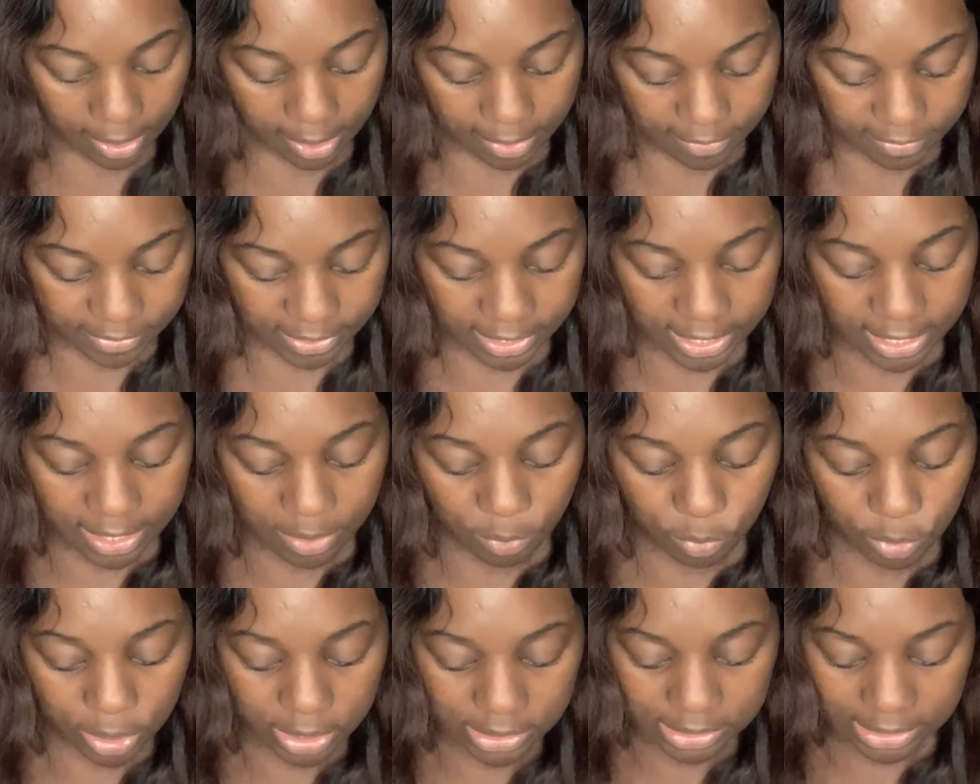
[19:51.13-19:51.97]

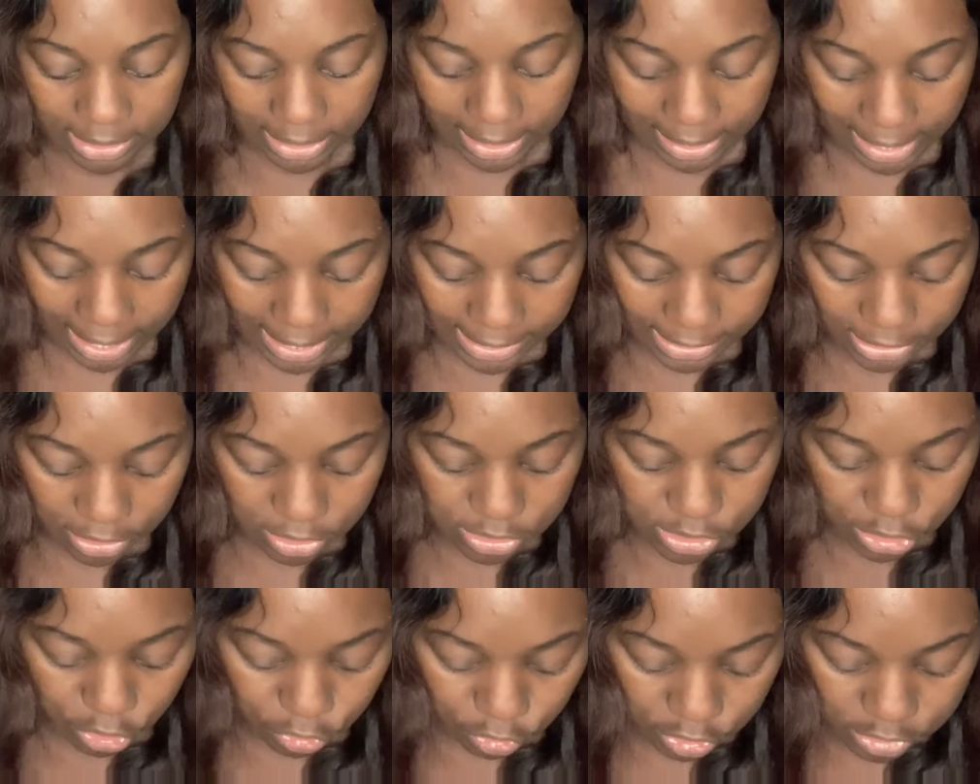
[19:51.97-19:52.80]
Then one thing I got here
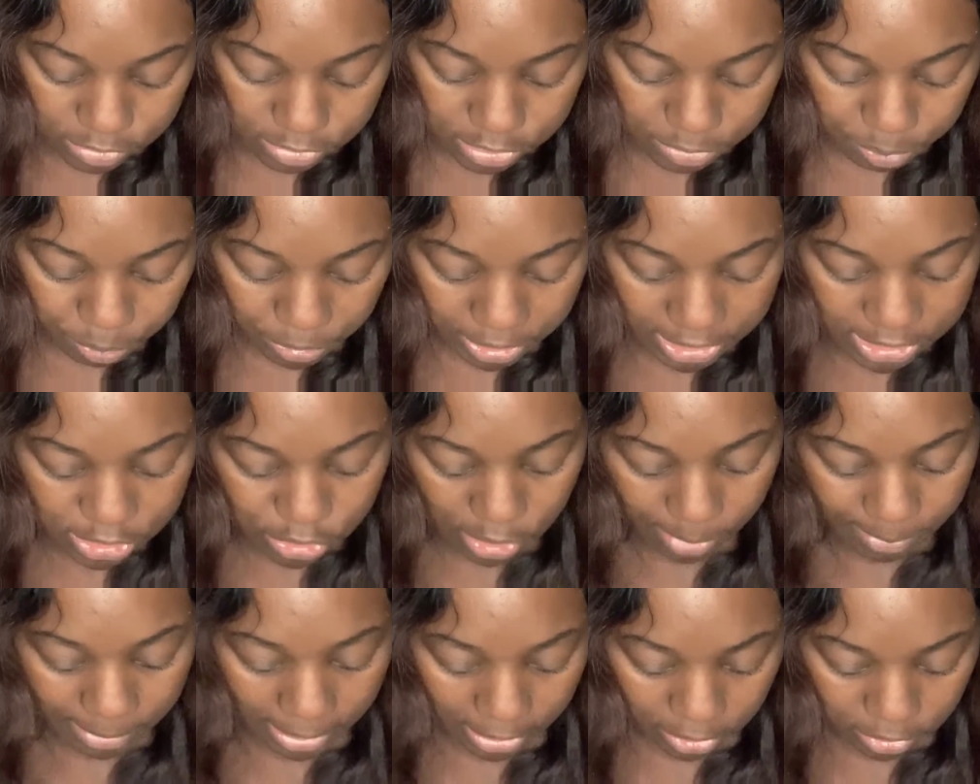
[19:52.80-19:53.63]
is a Christmas present, so
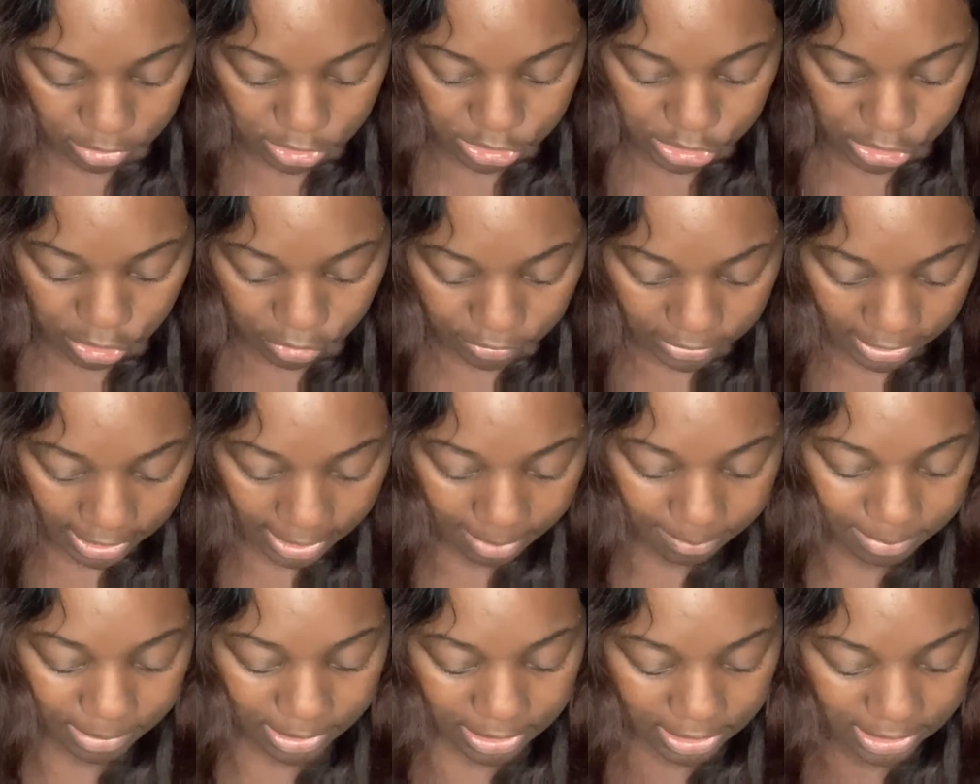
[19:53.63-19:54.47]
I'm not going to show
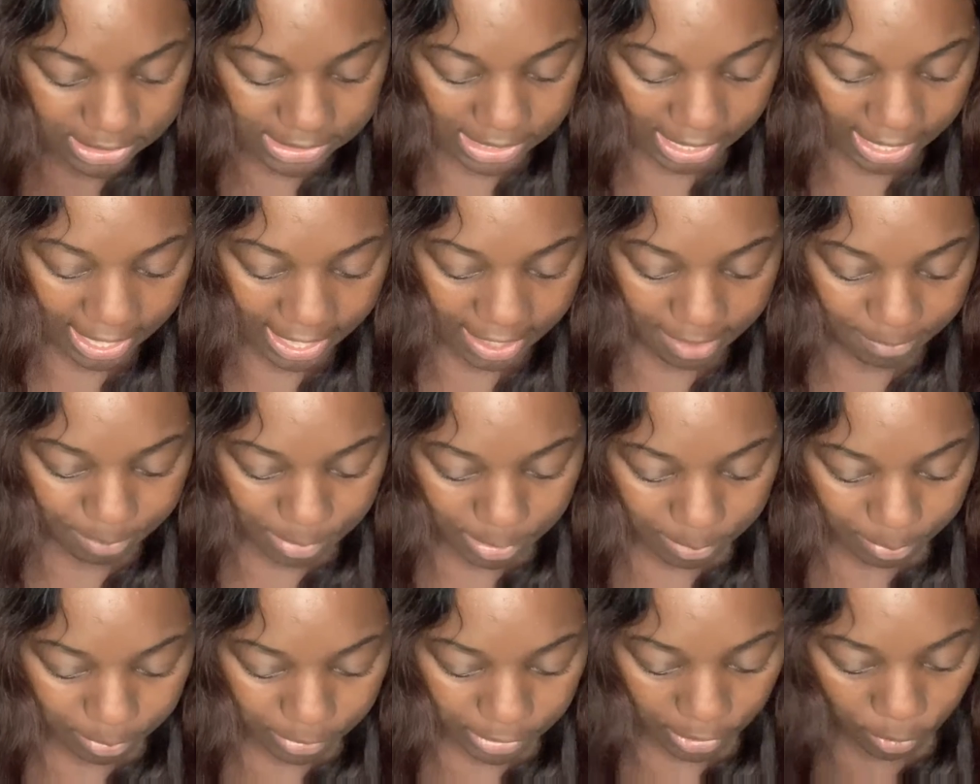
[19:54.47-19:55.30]
that because I have
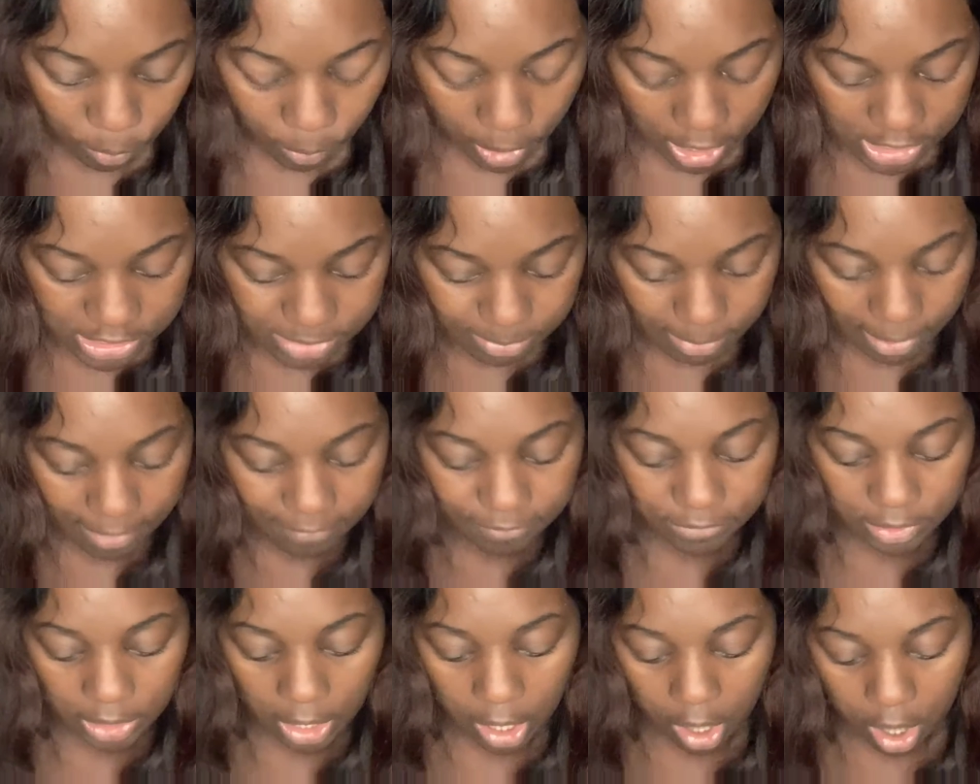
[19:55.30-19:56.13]
people that watch my
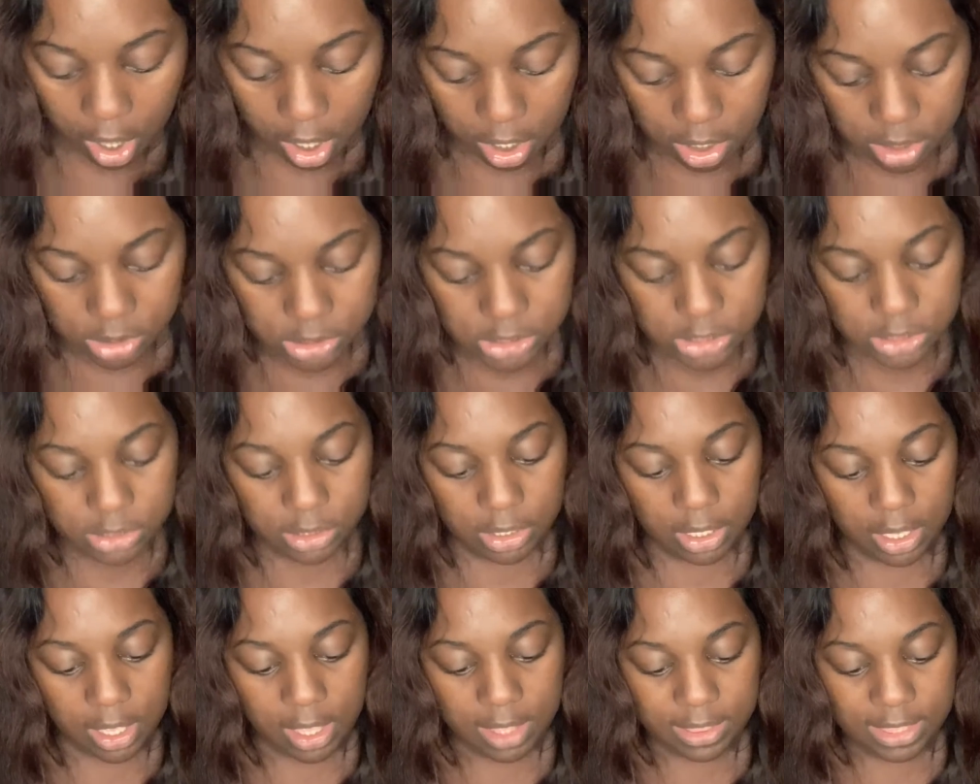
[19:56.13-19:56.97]

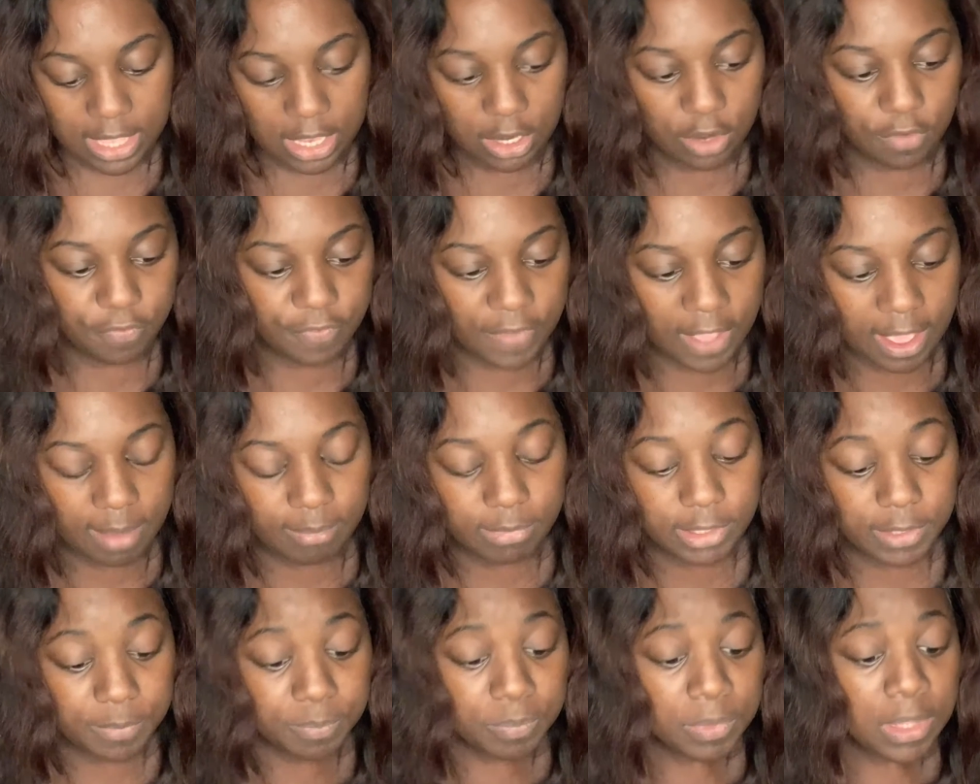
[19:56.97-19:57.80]
vlogs that are
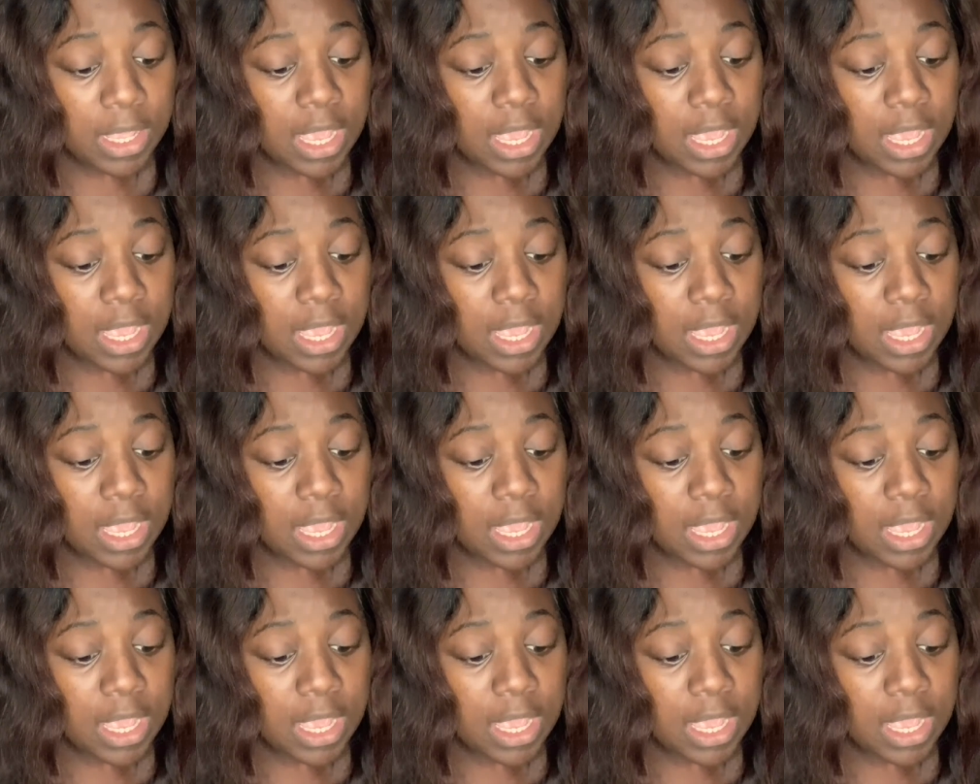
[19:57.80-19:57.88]
family.